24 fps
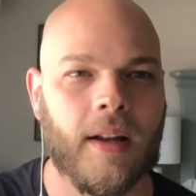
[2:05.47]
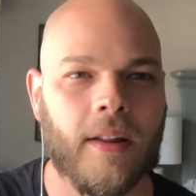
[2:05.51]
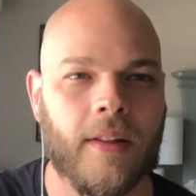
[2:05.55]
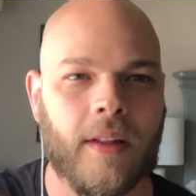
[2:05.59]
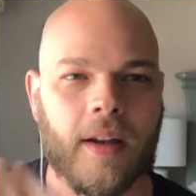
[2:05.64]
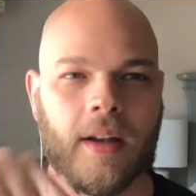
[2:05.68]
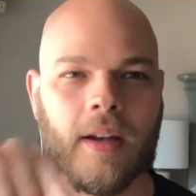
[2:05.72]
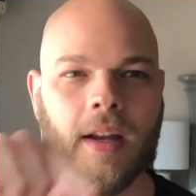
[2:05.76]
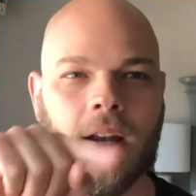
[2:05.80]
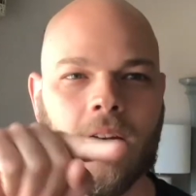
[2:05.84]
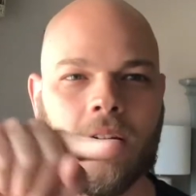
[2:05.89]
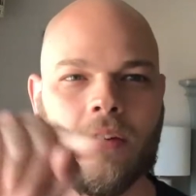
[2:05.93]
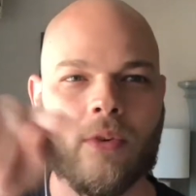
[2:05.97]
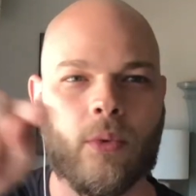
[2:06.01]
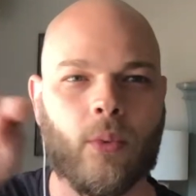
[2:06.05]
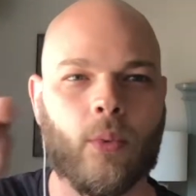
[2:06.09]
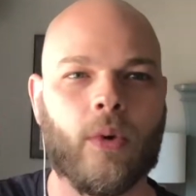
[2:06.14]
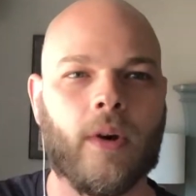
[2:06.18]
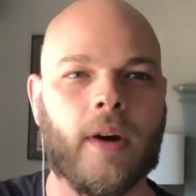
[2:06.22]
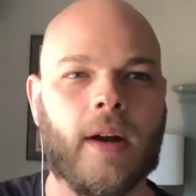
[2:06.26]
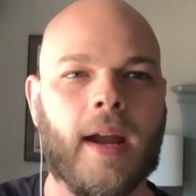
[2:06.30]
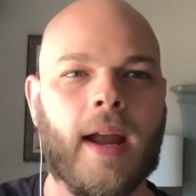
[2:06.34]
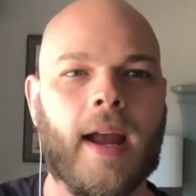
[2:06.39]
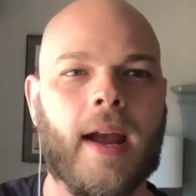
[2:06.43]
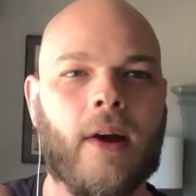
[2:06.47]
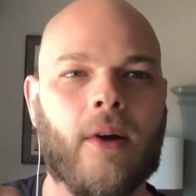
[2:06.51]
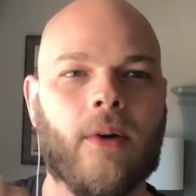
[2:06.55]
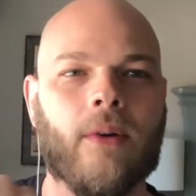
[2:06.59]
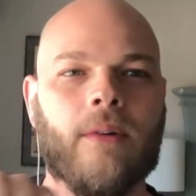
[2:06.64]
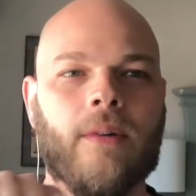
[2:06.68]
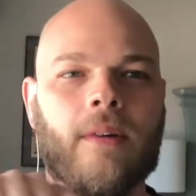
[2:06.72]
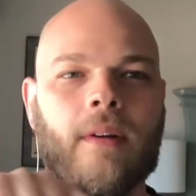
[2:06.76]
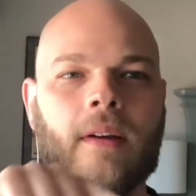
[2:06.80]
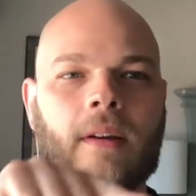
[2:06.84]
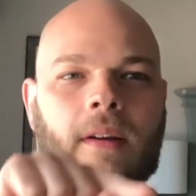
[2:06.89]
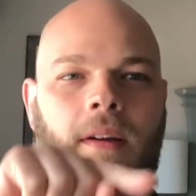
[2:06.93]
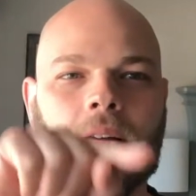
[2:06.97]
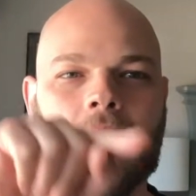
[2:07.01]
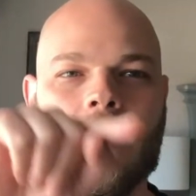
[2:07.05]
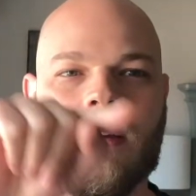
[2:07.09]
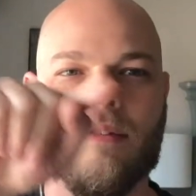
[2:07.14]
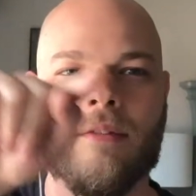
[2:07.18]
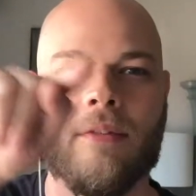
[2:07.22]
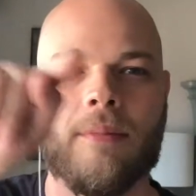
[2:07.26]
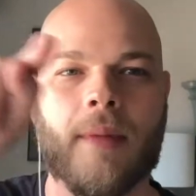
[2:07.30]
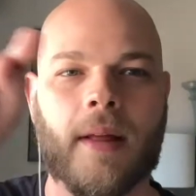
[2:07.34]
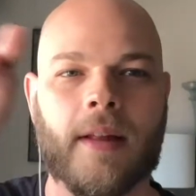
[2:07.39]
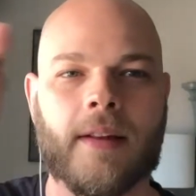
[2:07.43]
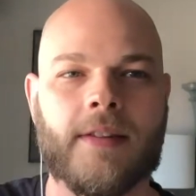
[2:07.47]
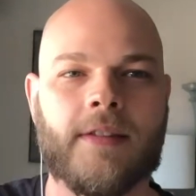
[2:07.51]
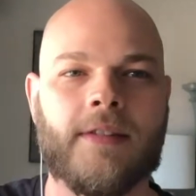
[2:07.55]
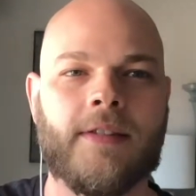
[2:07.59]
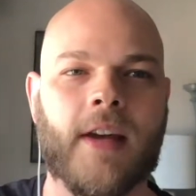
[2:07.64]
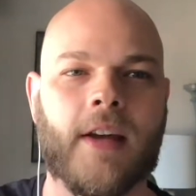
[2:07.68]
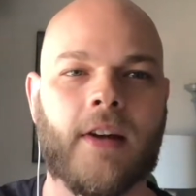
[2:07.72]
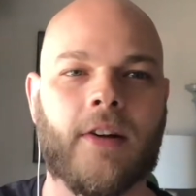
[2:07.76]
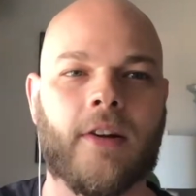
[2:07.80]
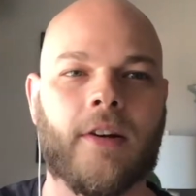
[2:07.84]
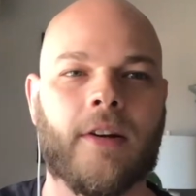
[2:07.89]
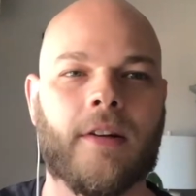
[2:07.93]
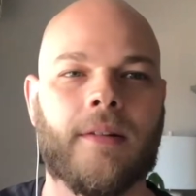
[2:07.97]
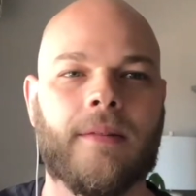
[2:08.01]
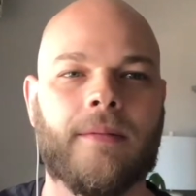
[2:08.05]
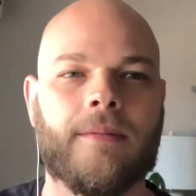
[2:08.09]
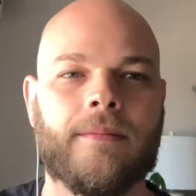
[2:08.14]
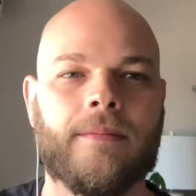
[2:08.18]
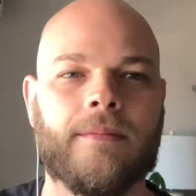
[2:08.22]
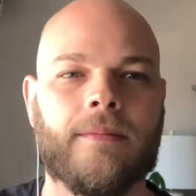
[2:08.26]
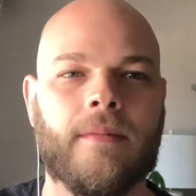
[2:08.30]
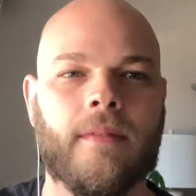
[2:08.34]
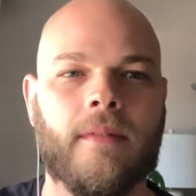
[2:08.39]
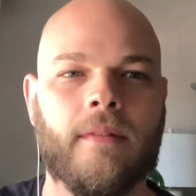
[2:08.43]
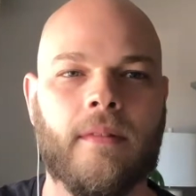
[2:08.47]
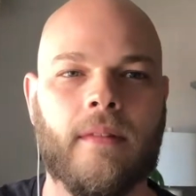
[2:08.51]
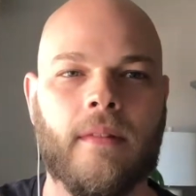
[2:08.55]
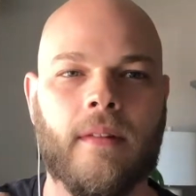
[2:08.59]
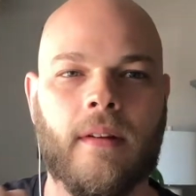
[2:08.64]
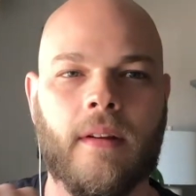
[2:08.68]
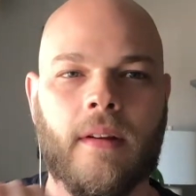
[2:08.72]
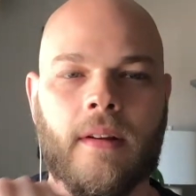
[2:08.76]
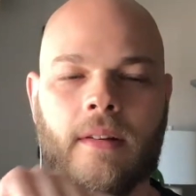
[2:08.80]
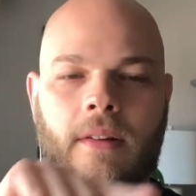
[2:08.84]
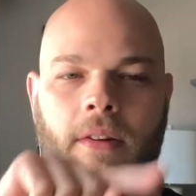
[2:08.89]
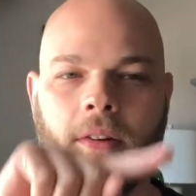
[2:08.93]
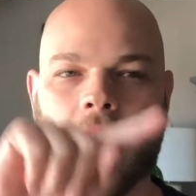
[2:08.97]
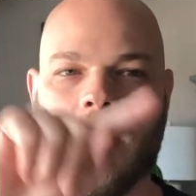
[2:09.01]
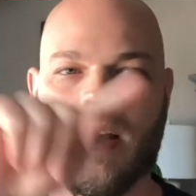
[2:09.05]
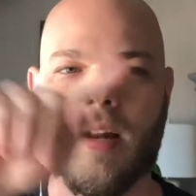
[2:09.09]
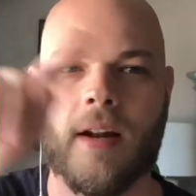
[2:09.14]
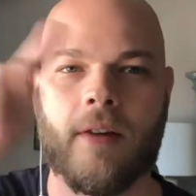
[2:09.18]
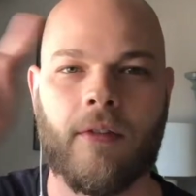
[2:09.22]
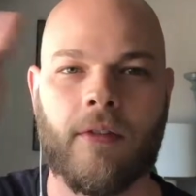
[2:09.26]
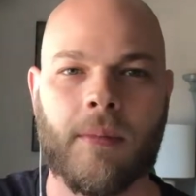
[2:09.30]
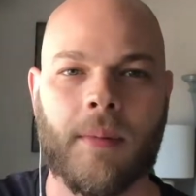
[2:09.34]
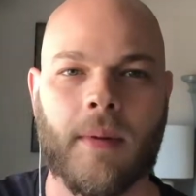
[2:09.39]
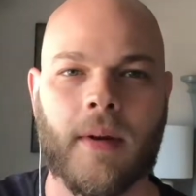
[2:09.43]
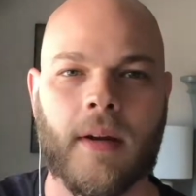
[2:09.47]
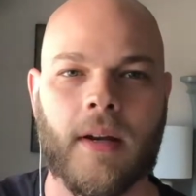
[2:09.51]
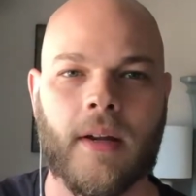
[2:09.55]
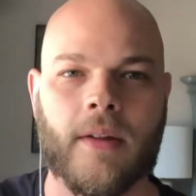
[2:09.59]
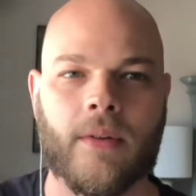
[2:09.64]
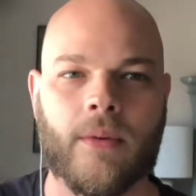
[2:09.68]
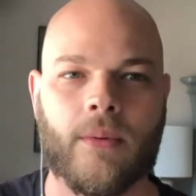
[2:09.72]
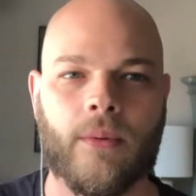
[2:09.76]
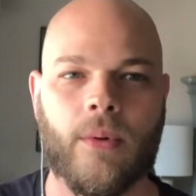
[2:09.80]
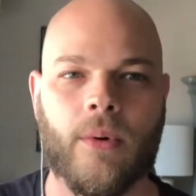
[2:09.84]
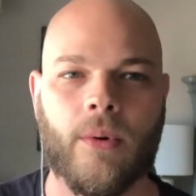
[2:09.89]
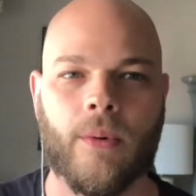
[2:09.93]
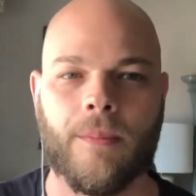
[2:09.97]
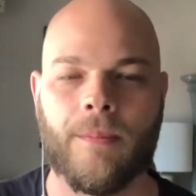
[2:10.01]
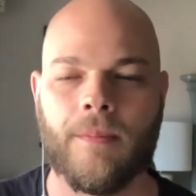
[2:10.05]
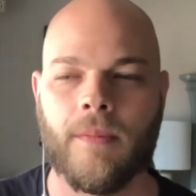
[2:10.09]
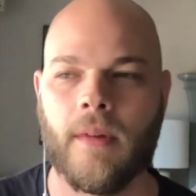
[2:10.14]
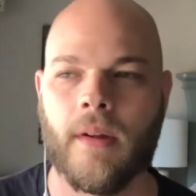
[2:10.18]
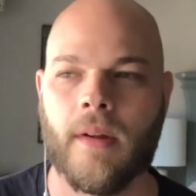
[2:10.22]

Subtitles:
And then you kind of just work out from that center until you hit everybody in the room.